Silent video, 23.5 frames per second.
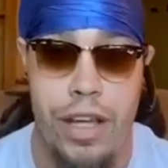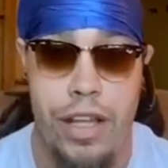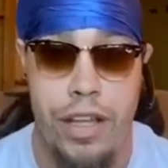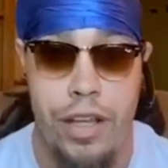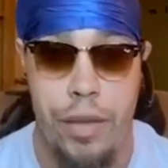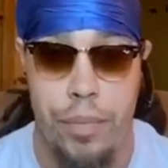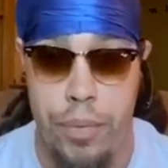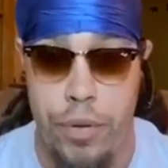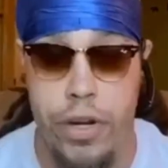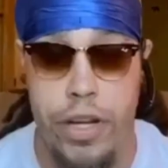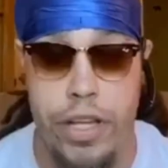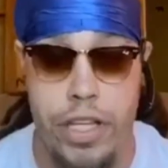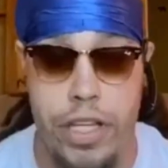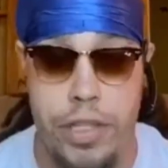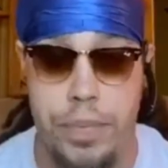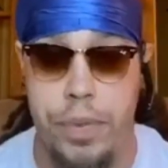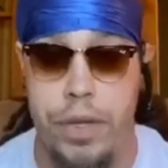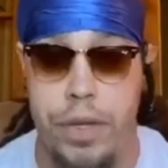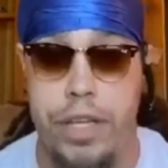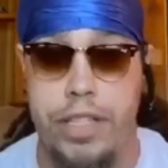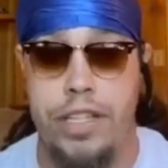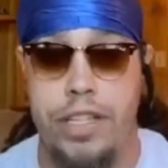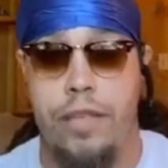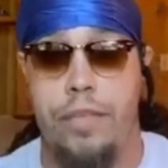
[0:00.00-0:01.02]
the prettiest
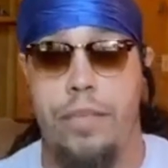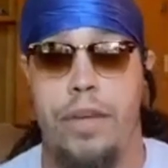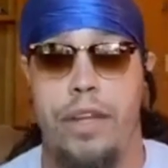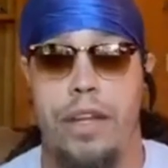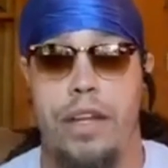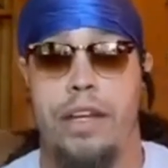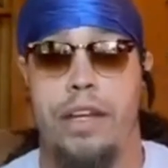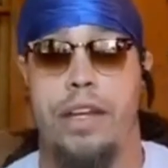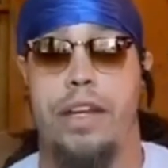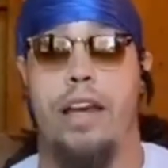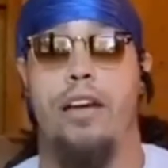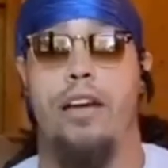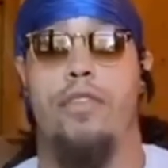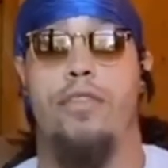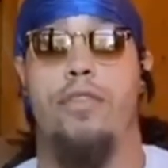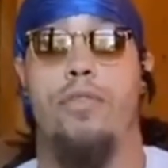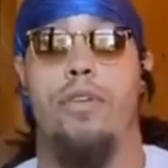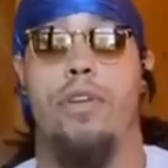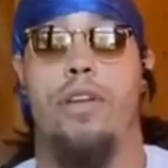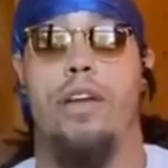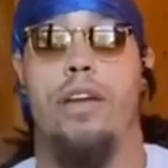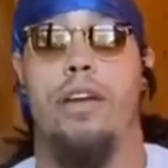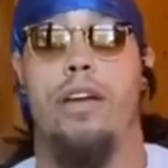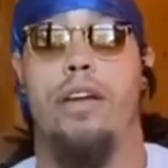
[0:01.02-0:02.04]
place I've been in
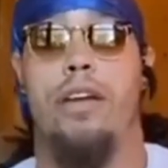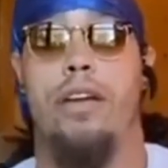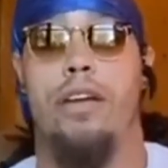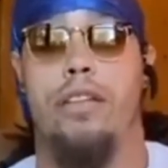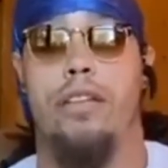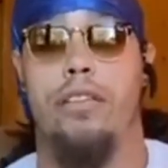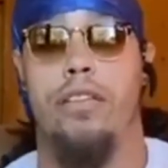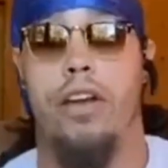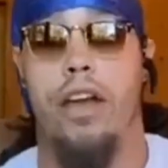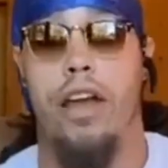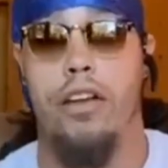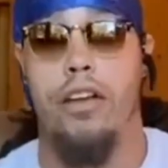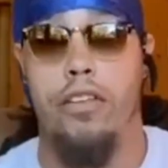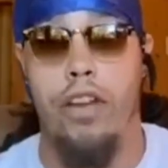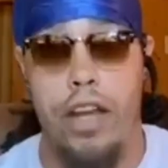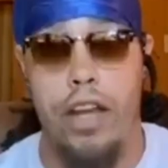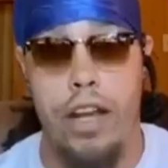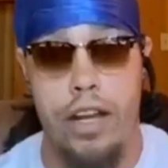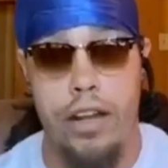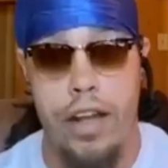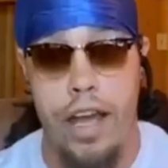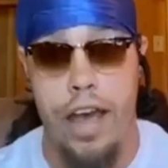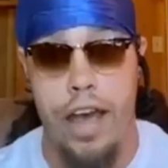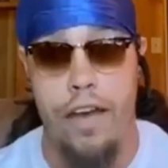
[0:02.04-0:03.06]
California,
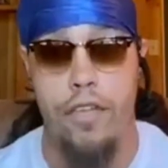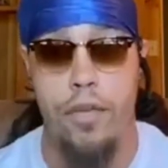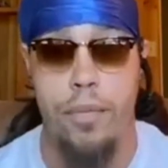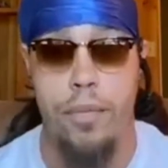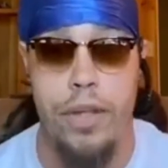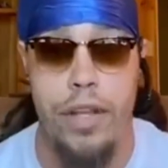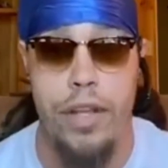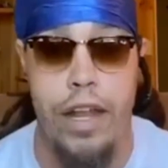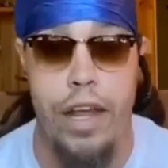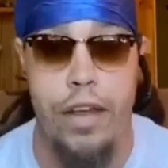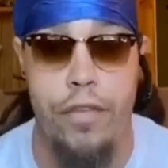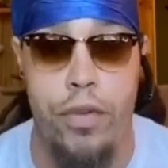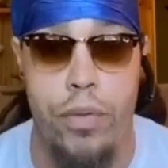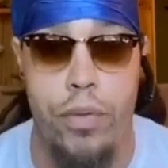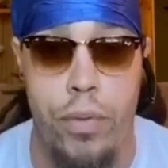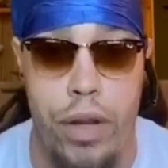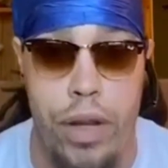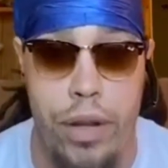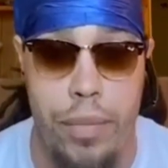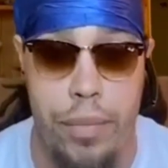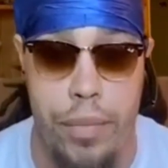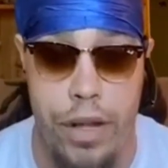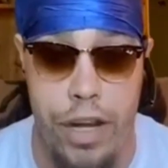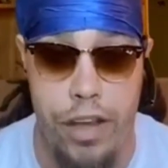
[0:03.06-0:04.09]
granted, haven't been
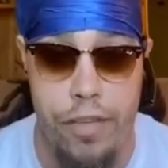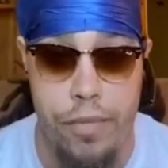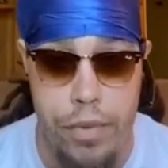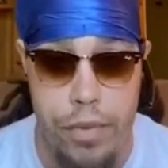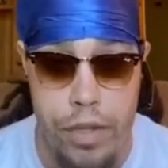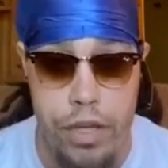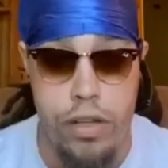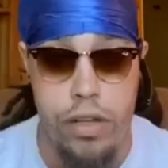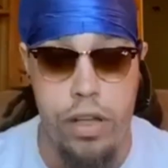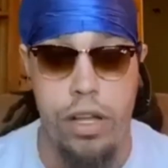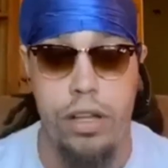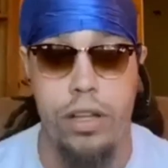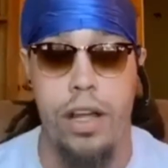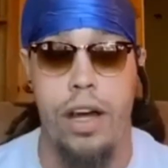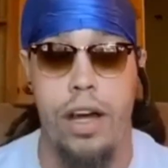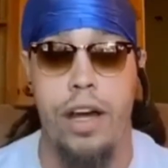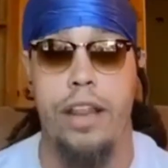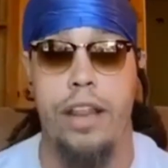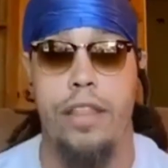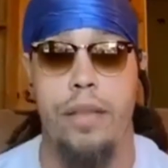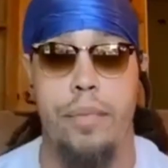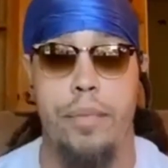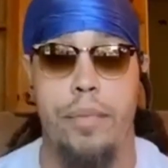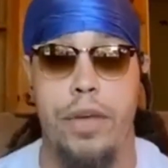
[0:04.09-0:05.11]
everywhere, but I've been to a lot
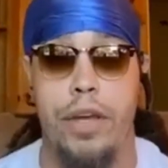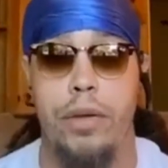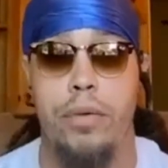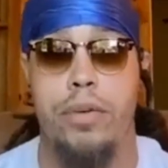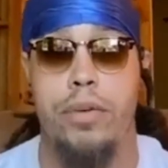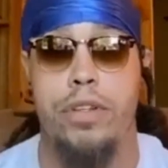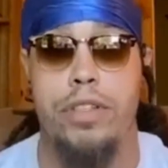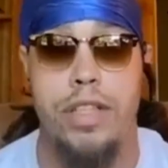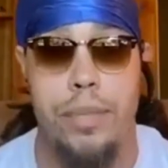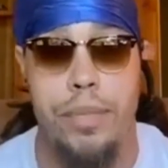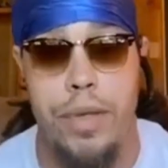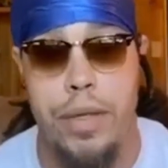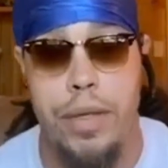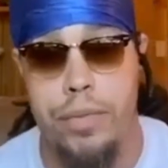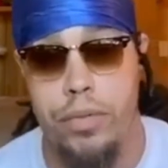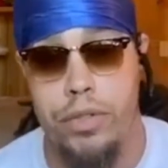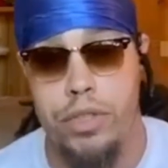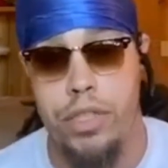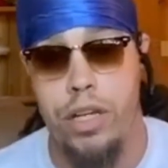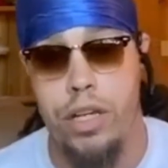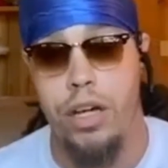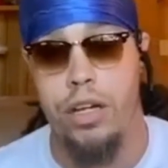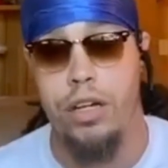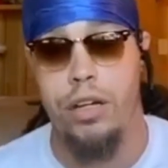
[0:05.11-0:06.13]
of the big ones that people talk